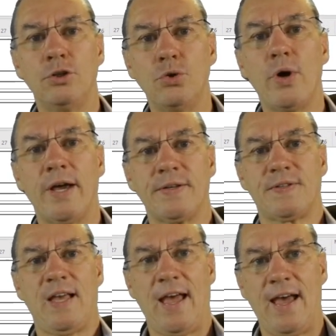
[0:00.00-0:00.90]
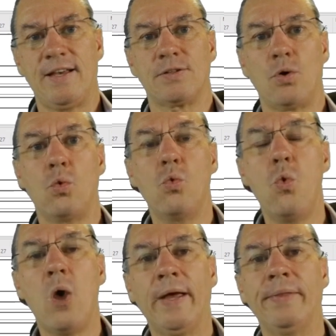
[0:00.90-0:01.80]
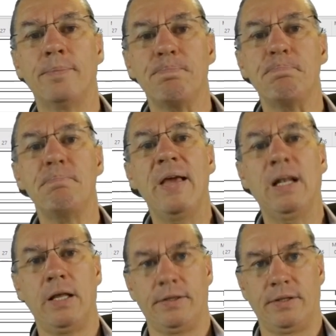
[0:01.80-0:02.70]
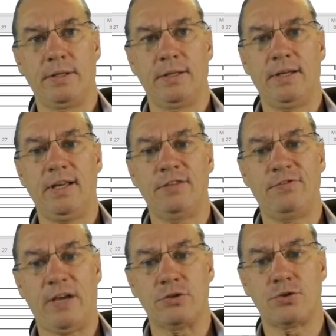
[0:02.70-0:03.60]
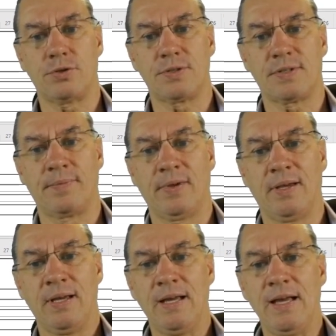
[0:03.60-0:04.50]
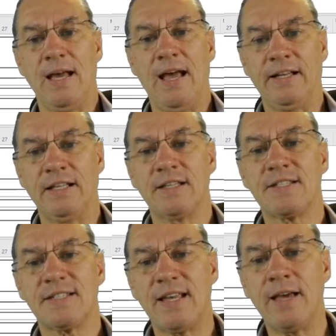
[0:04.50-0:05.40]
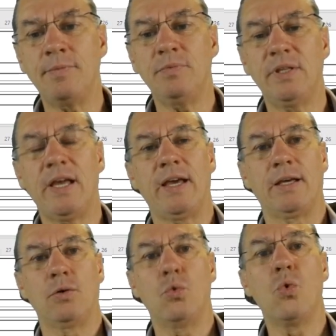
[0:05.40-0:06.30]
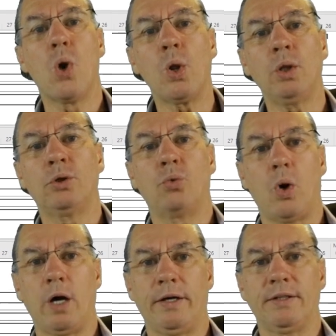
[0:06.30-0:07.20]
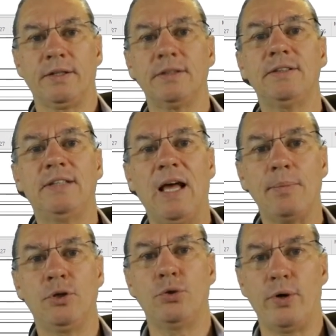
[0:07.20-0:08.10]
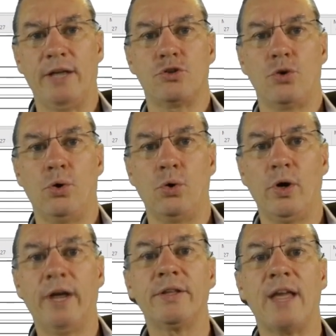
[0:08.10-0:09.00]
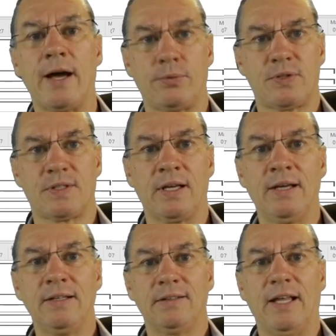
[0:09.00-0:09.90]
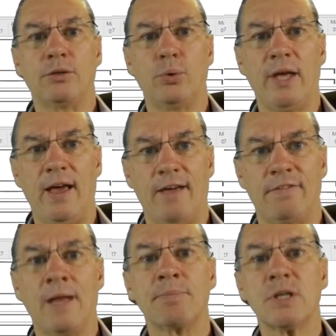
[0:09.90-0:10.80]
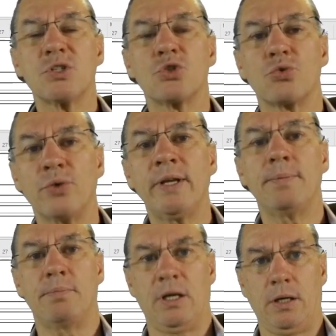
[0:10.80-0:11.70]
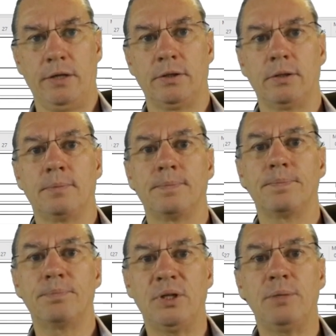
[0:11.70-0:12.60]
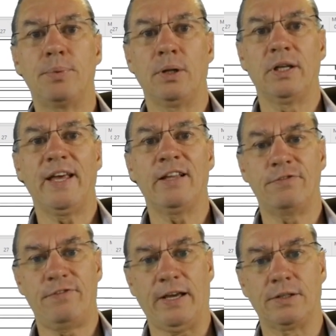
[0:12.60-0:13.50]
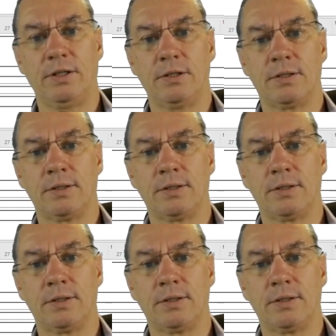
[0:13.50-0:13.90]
US has 1 million infections. And at the same day, worldwide, WHO announced that we have 3 million people infected.